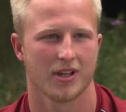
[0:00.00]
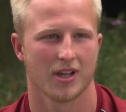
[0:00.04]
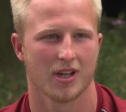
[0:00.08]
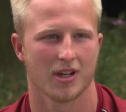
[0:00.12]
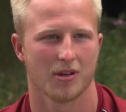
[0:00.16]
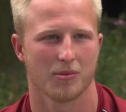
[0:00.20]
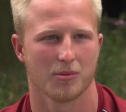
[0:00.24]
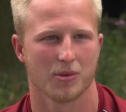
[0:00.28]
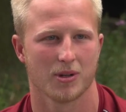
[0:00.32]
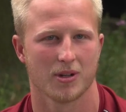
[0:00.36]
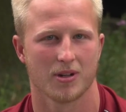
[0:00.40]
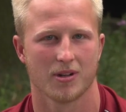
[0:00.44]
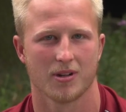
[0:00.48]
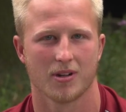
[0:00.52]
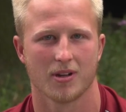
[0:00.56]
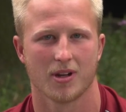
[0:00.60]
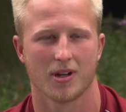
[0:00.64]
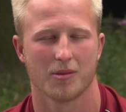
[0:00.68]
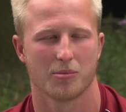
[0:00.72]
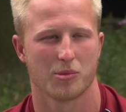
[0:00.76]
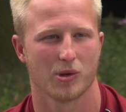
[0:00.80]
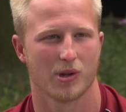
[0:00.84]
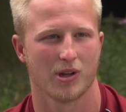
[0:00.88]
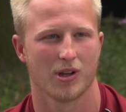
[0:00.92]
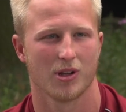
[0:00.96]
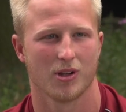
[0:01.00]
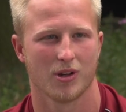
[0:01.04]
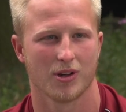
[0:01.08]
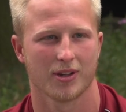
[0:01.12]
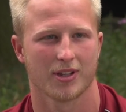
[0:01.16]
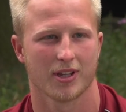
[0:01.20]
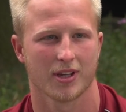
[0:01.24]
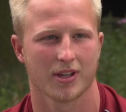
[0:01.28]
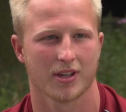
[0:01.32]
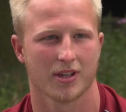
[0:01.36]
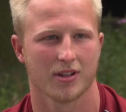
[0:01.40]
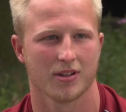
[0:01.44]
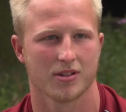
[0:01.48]
game and probably a lot of
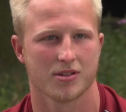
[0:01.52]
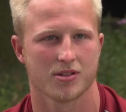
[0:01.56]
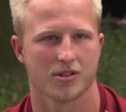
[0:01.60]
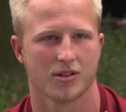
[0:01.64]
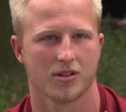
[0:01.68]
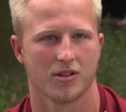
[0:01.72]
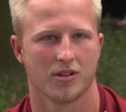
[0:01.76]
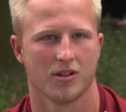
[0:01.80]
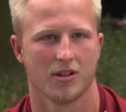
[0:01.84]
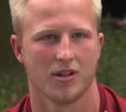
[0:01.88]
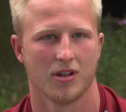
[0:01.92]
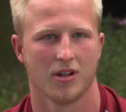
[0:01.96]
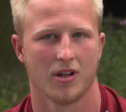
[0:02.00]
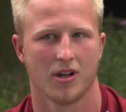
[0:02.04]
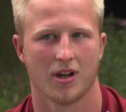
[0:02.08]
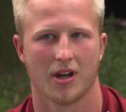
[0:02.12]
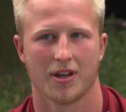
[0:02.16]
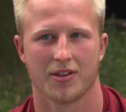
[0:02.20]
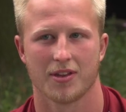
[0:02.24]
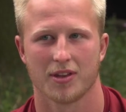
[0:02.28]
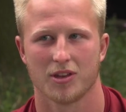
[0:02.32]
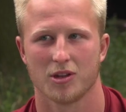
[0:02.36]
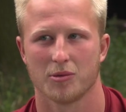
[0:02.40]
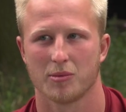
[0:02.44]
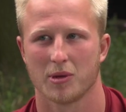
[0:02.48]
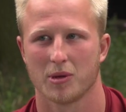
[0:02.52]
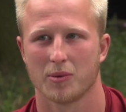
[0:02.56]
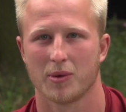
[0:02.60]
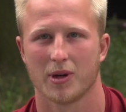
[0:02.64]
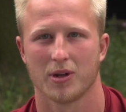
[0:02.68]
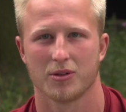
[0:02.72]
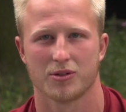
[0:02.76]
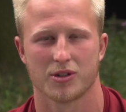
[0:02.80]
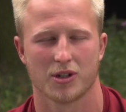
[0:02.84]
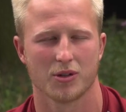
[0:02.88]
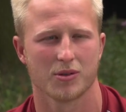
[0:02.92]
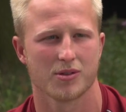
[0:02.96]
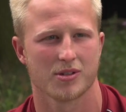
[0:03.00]
kicking. So I think they'll be a
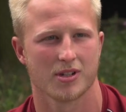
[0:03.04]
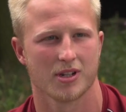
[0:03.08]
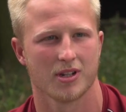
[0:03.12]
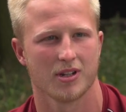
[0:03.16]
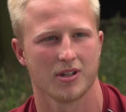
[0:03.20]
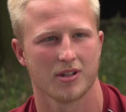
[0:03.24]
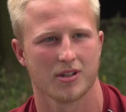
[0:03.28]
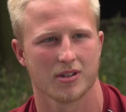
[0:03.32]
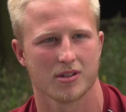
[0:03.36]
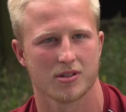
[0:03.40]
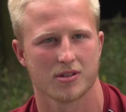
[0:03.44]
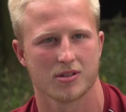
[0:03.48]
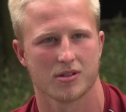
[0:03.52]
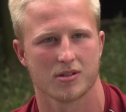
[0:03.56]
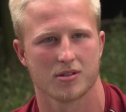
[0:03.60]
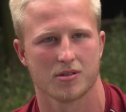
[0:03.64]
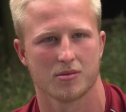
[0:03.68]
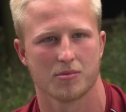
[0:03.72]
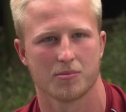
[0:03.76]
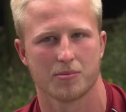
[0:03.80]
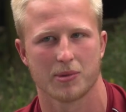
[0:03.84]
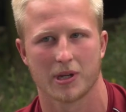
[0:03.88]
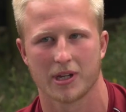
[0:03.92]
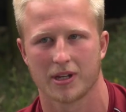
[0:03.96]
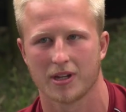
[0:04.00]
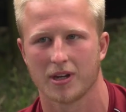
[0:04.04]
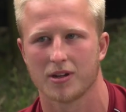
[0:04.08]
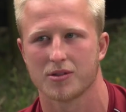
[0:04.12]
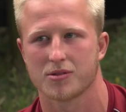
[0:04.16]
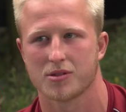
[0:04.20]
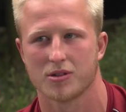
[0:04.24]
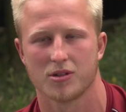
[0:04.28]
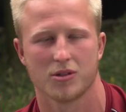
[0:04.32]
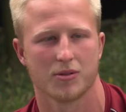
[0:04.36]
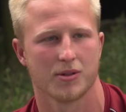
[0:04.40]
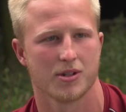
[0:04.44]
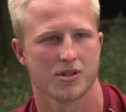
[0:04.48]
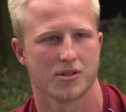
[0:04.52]
well-drilled side, because Ben Cairns
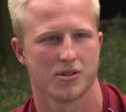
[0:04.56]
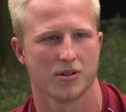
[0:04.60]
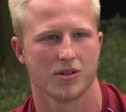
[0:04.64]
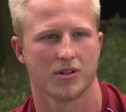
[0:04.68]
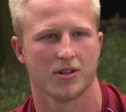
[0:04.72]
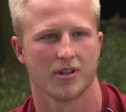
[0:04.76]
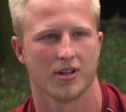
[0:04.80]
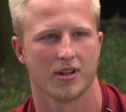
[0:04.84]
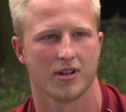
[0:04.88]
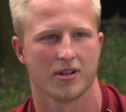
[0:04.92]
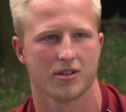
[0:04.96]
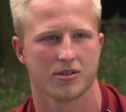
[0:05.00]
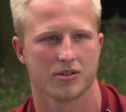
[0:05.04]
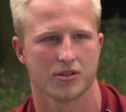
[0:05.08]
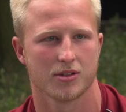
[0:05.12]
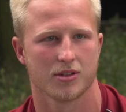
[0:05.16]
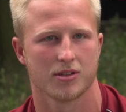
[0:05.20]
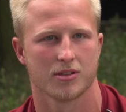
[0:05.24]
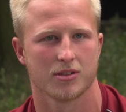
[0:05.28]
will know what he's doing there, so